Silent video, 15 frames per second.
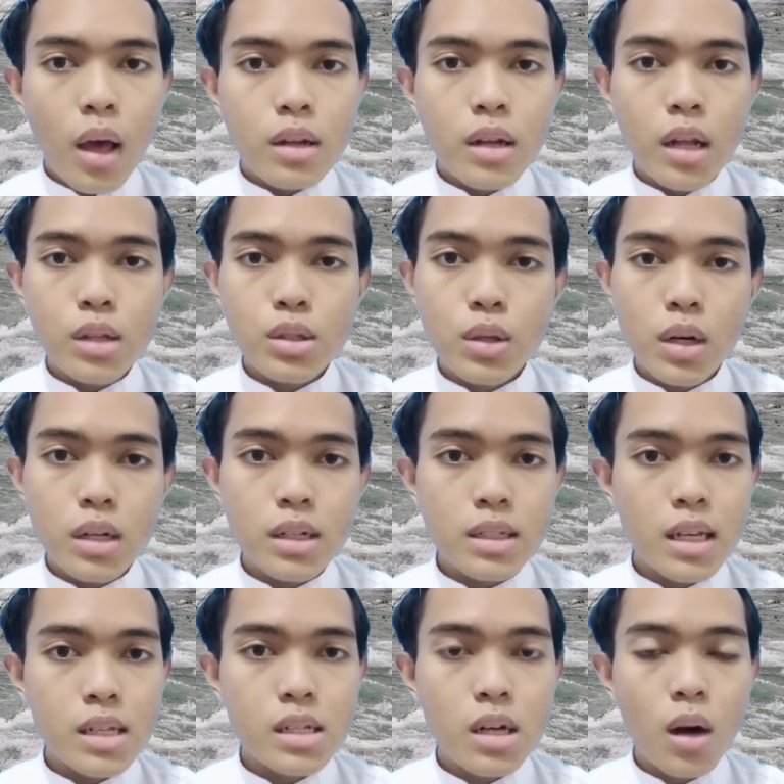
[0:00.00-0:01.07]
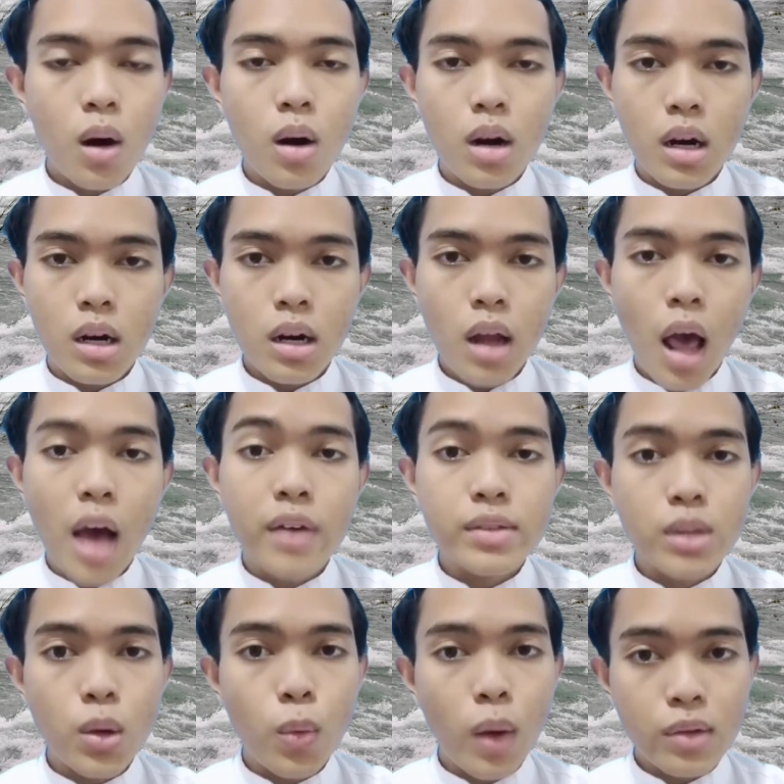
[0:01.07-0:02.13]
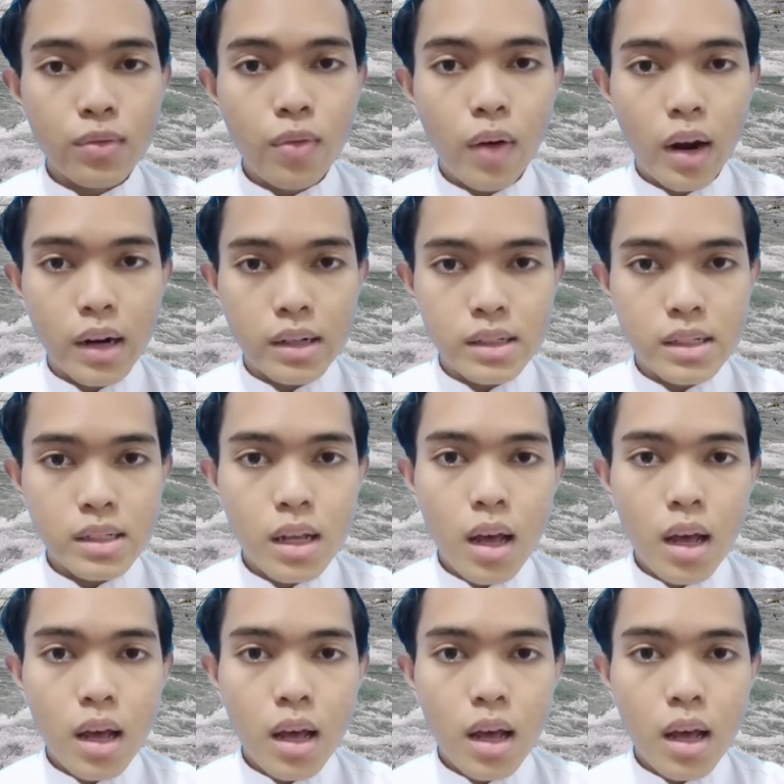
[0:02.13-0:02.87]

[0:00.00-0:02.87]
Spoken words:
natural disaster on Earth after wildfires.